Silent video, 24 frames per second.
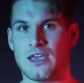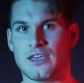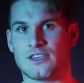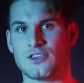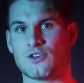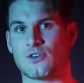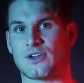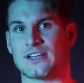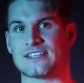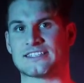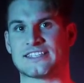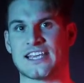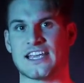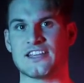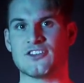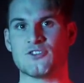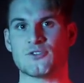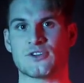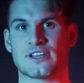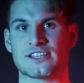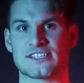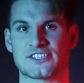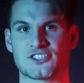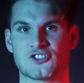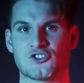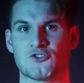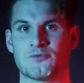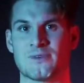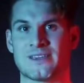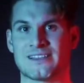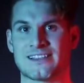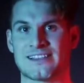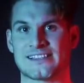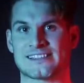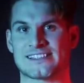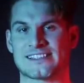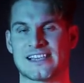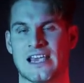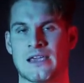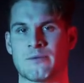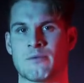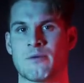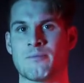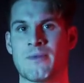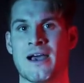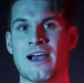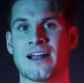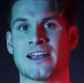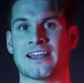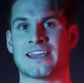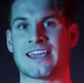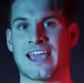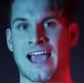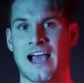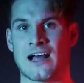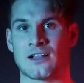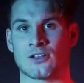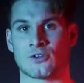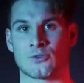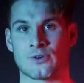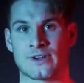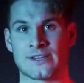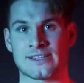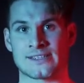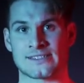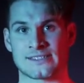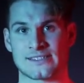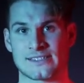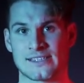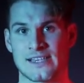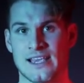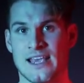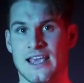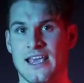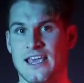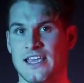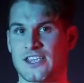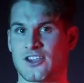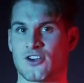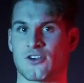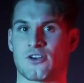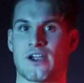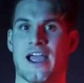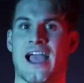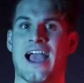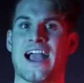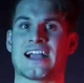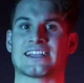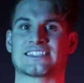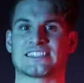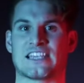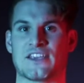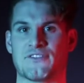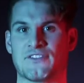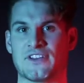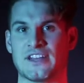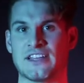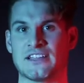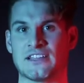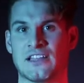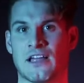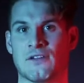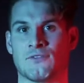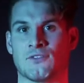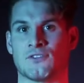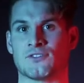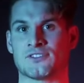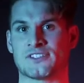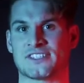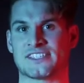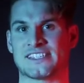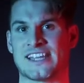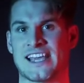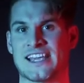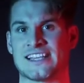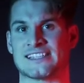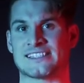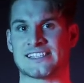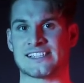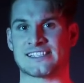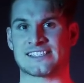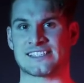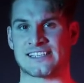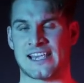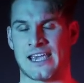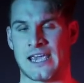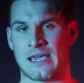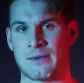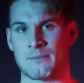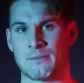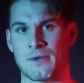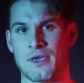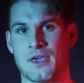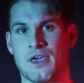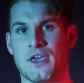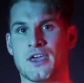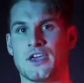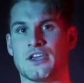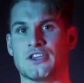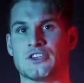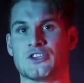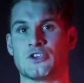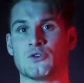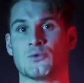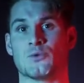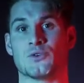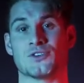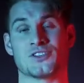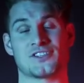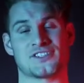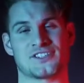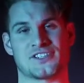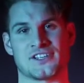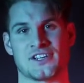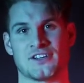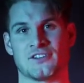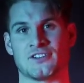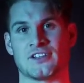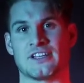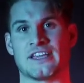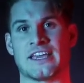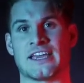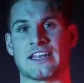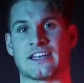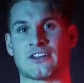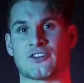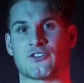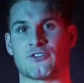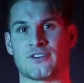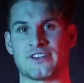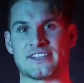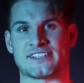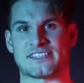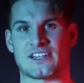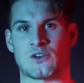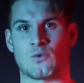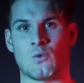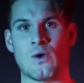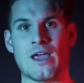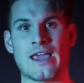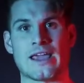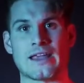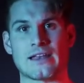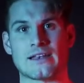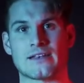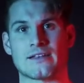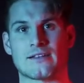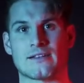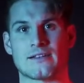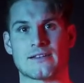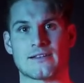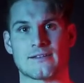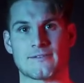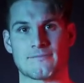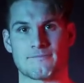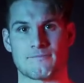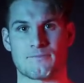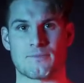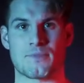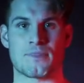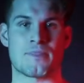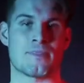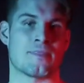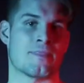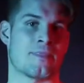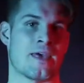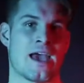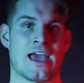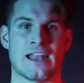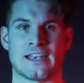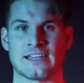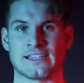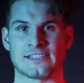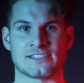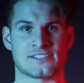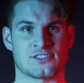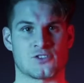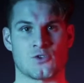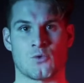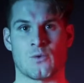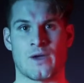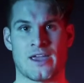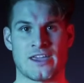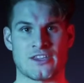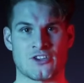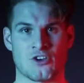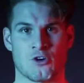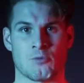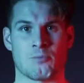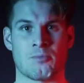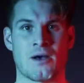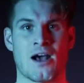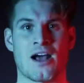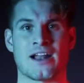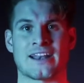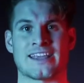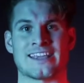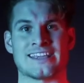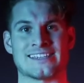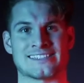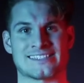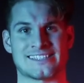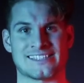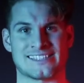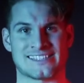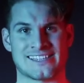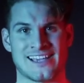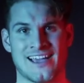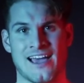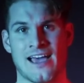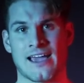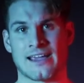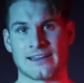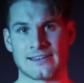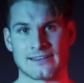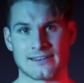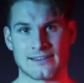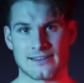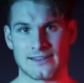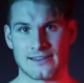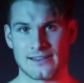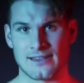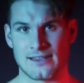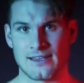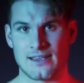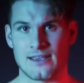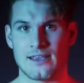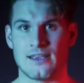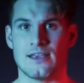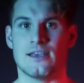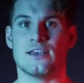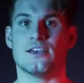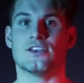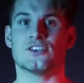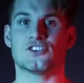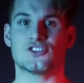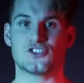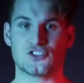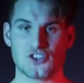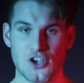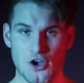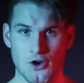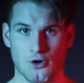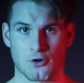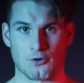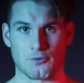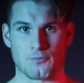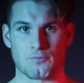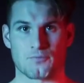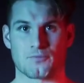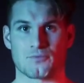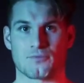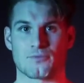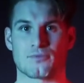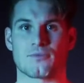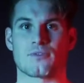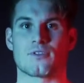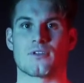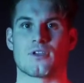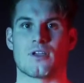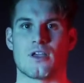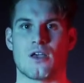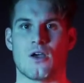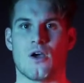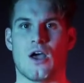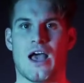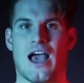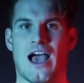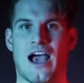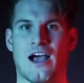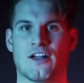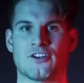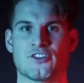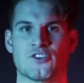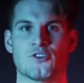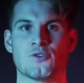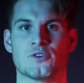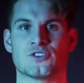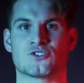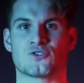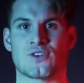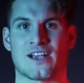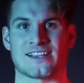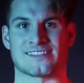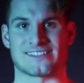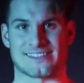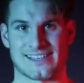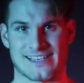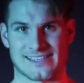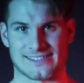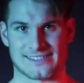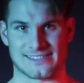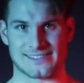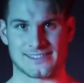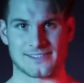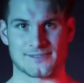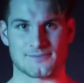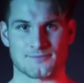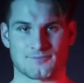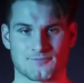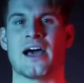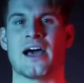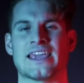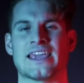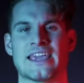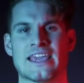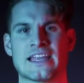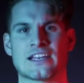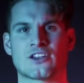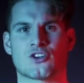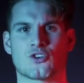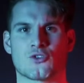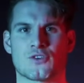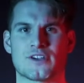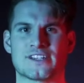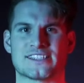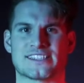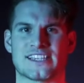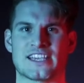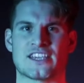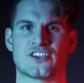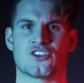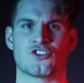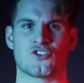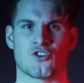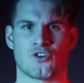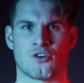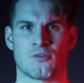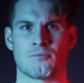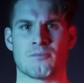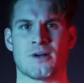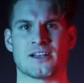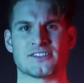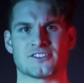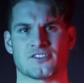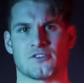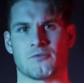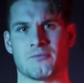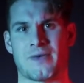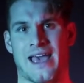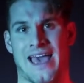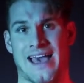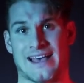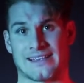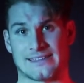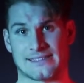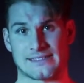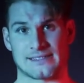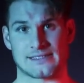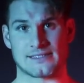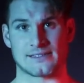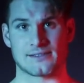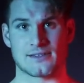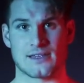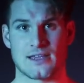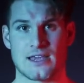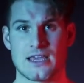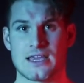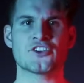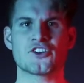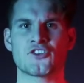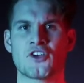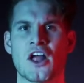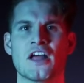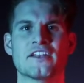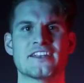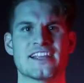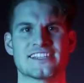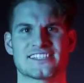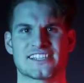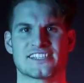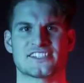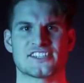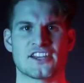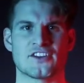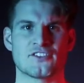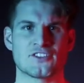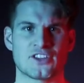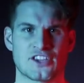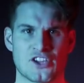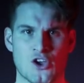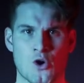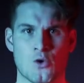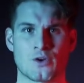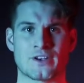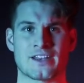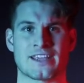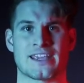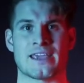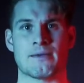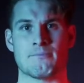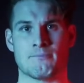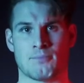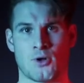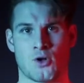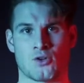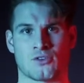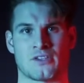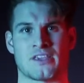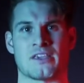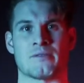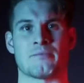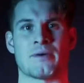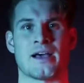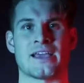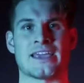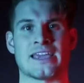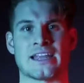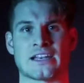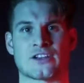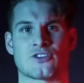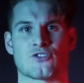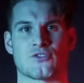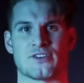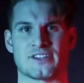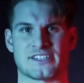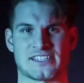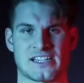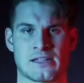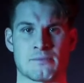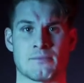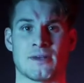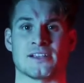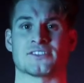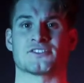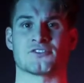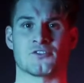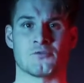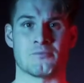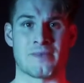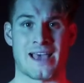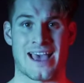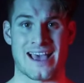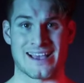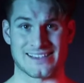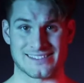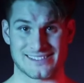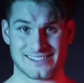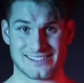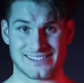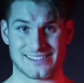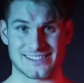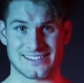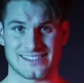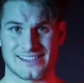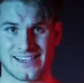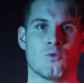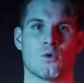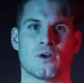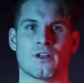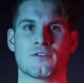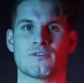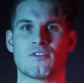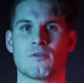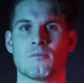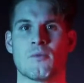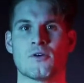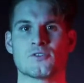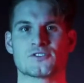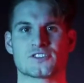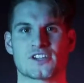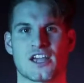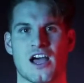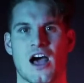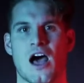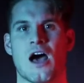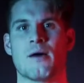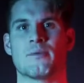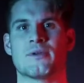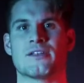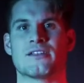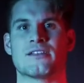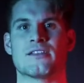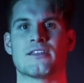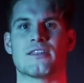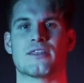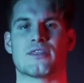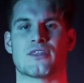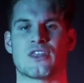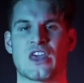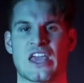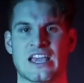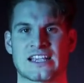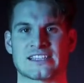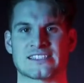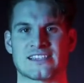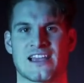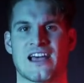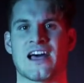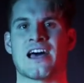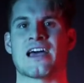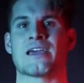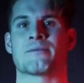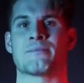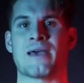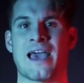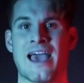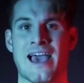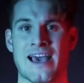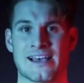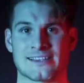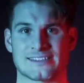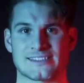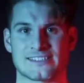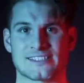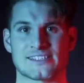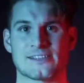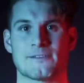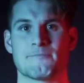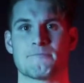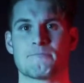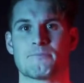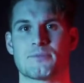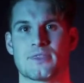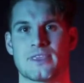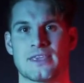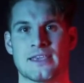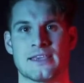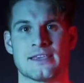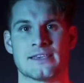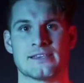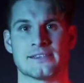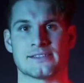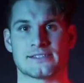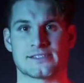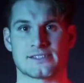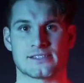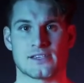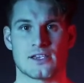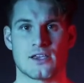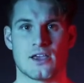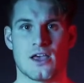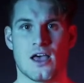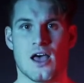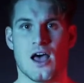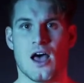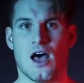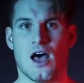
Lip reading: you continue consuming the same amount of calories, your activity level stays the same, you will still increase in weight. That is the way your body is designed. So, how do you address this? increasing your muscle mass. Now, you're not necessarily going to get bulky by increasing muscle mass. One of the most common things I'm asked is,